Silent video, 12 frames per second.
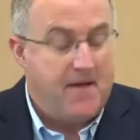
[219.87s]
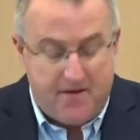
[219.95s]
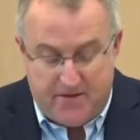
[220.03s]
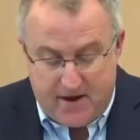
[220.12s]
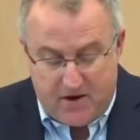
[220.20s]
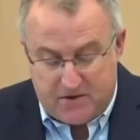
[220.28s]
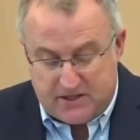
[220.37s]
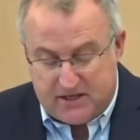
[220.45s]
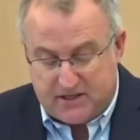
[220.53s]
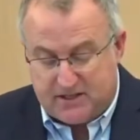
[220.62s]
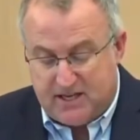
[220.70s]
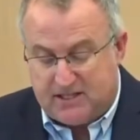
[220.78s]
there's
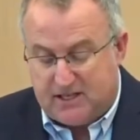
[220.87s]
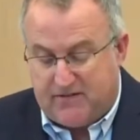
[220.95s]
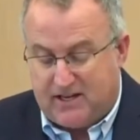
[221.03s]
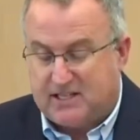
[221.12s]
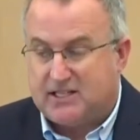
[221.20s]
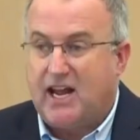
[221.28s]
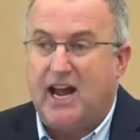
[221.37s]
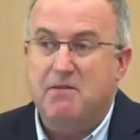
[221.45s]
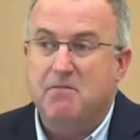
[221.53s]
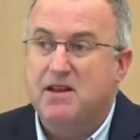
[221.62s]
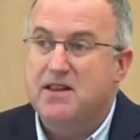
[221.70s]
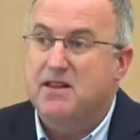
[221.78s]
a sense of
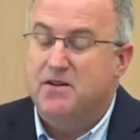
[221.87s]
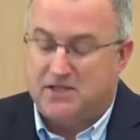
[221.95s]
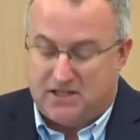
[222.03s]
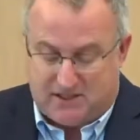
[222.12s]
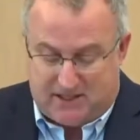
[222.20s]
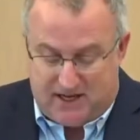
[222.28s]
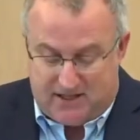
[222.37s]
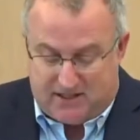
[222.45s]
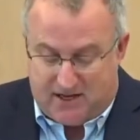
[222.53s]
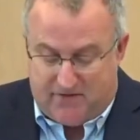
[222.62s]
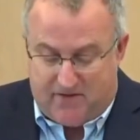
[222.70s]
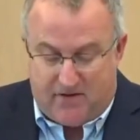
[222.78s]
excitement, there's a sense
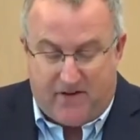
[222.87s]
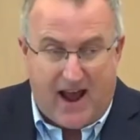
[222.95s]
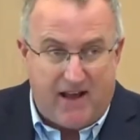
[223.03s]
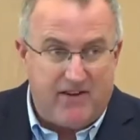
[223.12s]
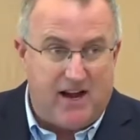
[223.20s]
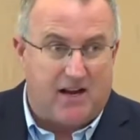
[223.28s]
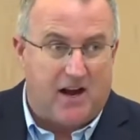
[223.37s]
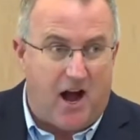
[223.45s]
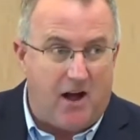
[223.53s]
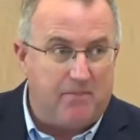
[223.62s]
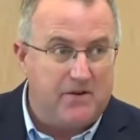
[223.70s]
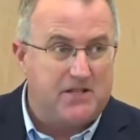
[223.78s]
of having
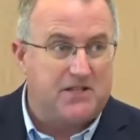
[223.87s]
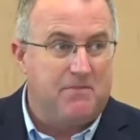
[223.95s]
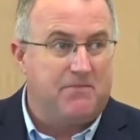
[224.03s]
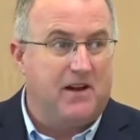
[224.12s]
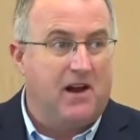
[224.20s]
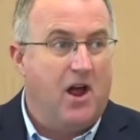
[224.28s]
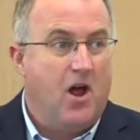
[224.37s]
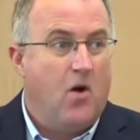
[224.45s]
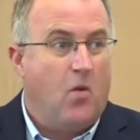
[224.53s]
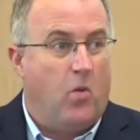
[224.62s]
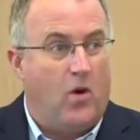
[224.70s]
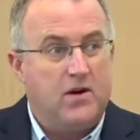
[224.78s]
accomplished something
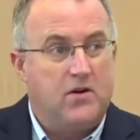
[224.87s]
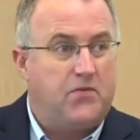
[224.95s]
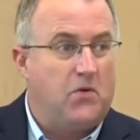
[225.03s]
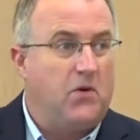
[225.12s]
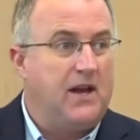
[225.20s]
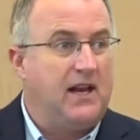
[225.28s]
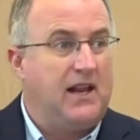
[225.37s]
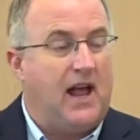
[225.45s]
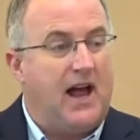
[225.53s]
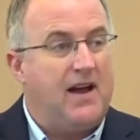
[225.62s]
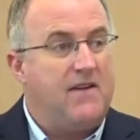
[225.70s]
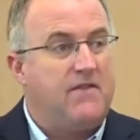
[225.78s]
wonderful in
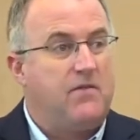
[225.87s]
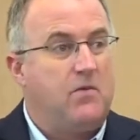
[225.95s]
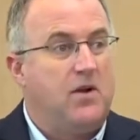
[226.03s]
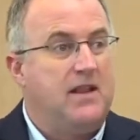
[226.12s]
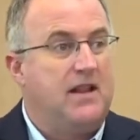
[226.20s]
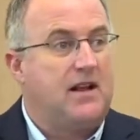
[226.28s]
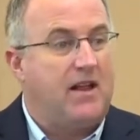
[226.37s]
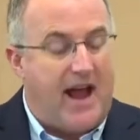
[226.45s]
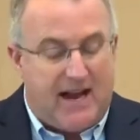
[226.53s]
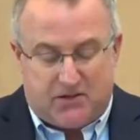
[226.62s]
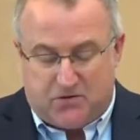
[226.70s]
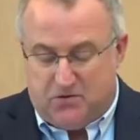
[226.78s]
life, in the
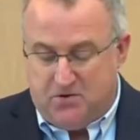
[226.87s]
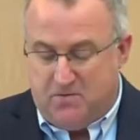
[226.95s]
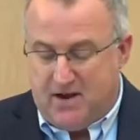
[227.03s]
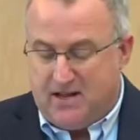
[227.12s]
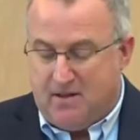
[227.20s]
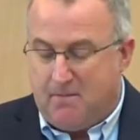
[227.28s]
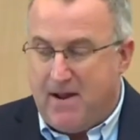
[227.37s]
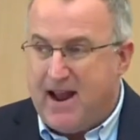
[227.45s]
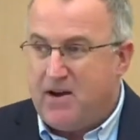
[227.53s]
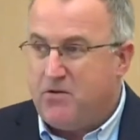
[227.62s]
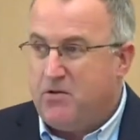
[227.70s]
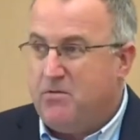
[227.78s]
classroom, in the
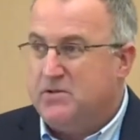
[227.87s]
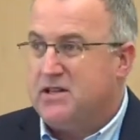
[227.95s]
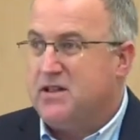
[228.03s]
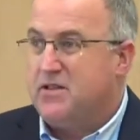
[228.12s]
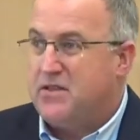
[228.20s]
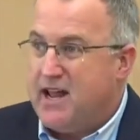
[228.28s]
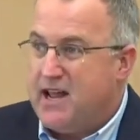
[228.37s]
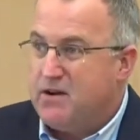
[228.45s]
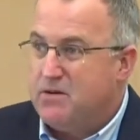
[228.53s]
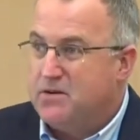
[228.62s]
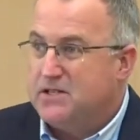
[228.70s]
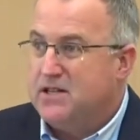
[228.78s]
band rooms, in the
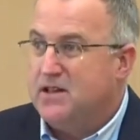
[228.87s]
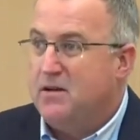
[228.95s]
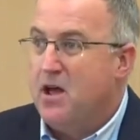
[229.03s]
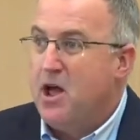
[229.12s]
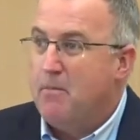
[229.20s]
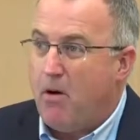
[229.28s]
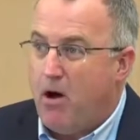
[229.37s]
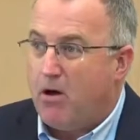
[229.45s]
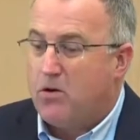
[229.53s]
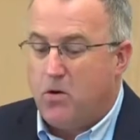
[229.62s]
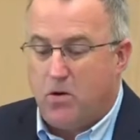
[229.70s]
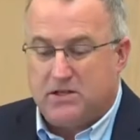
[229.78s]
theaters, in the ball
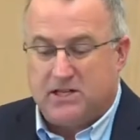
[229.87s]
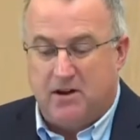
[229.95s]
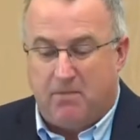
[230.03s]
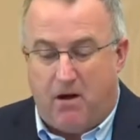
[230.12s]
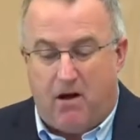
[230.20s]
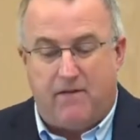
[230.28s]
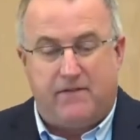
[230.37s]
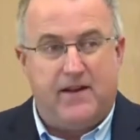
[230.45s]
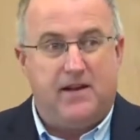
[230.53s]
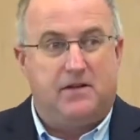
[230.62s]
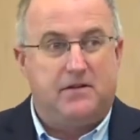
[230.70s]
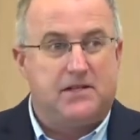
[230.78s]
courts, in the ball
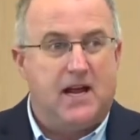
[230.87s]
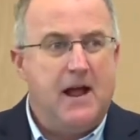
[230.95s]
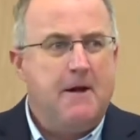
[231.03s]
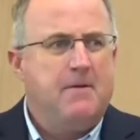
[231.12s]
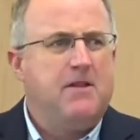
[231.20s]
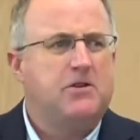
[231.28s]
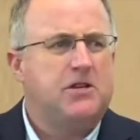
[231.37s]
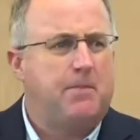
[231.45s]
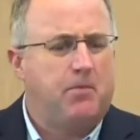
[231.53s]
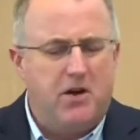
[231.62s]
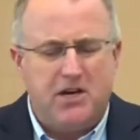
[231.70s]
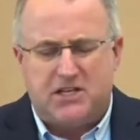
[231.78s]
fields. I mean, there's
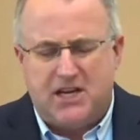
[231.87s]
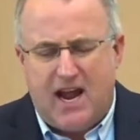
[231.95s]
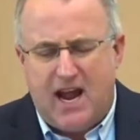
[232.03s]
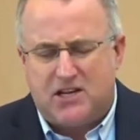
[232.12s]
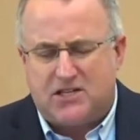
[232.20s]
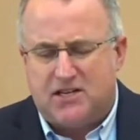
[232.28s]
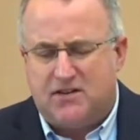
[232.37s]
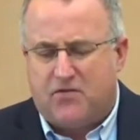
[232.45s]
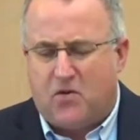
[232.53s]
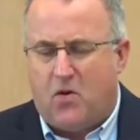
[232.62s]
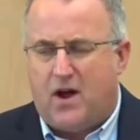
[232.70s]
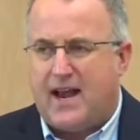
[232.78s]
appreciation
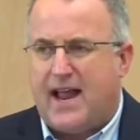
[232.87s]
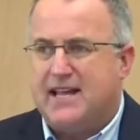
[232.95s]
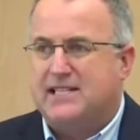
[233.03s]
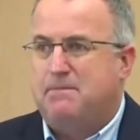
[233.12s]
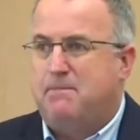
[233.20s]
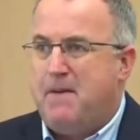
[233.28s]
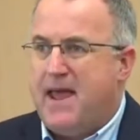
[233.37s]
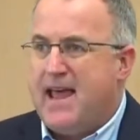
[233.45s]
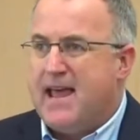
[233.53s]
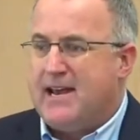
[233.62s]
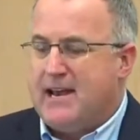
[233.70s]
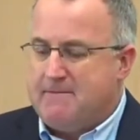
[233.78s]
for what has
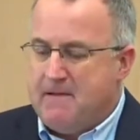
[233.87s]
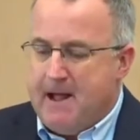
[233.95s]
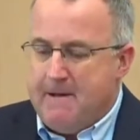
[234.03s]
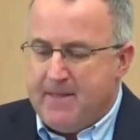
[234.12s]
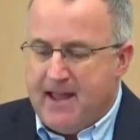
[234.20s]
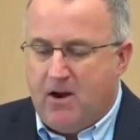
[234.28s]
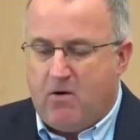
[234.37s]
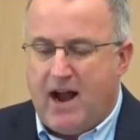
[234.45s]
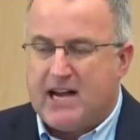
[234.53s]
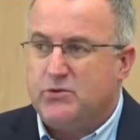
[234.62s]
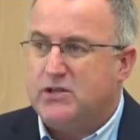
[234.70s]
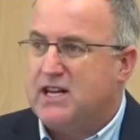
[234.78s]
been, and
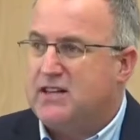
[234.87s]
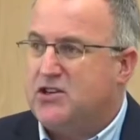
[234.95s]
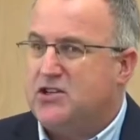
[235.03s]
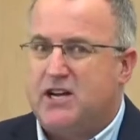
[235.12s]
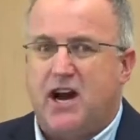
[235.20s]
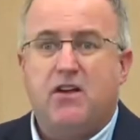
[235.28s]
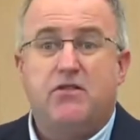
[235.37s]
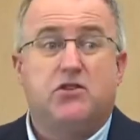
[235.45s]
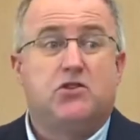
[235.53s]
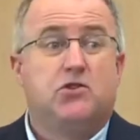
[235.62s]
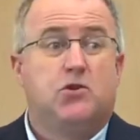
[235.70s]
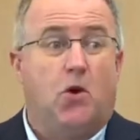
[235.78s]
graduates get to share
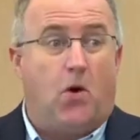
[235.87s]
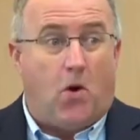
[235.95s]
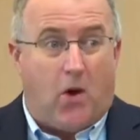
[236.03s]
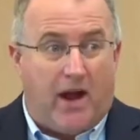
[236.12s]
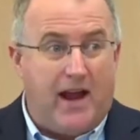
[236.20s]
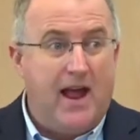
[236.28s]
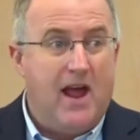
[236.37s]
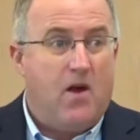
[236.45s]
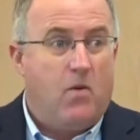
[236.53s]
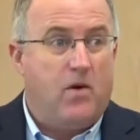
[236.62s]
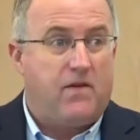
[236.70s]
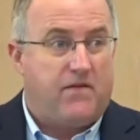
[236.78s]
this joy
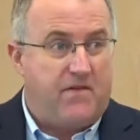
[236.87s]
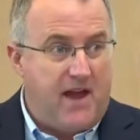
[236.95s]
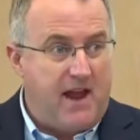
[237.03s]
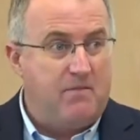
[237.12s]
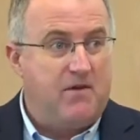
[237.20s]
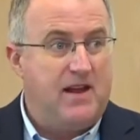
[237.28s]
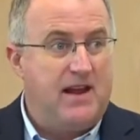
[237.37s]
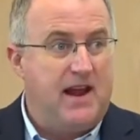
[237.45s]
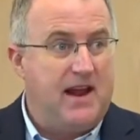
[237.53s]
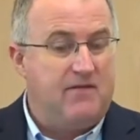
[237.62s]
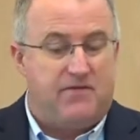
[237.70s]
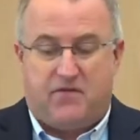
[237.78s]
with family
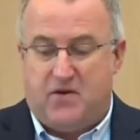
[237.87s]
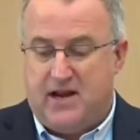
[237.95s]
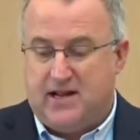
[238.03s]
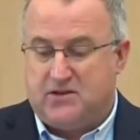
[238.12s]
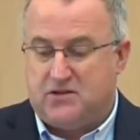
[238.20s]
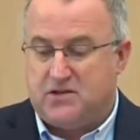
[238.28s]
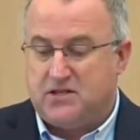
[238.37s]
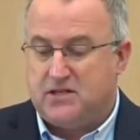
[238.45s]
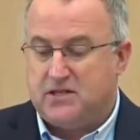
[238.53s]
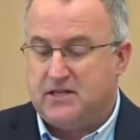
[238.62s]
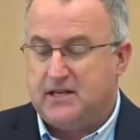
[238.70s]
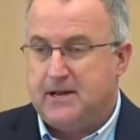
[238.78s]
and friends.